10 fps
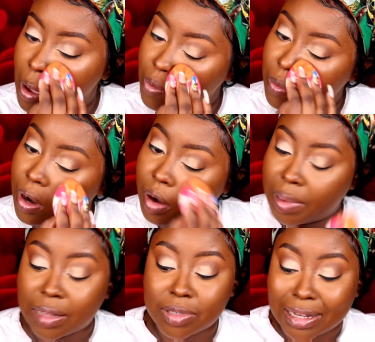we want our
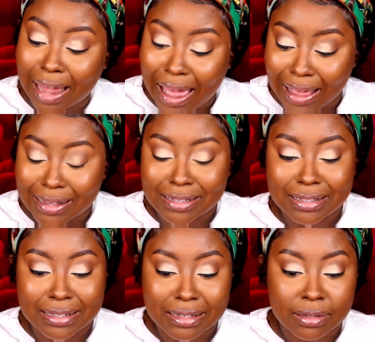makeup to
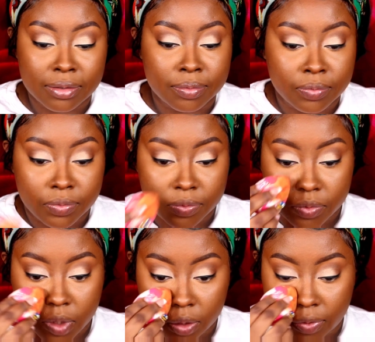last.
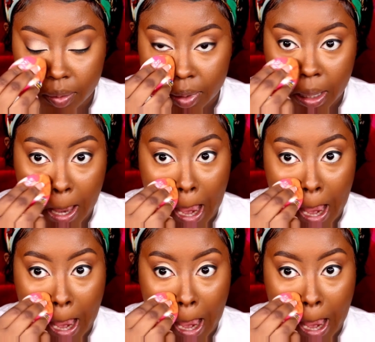You feel me?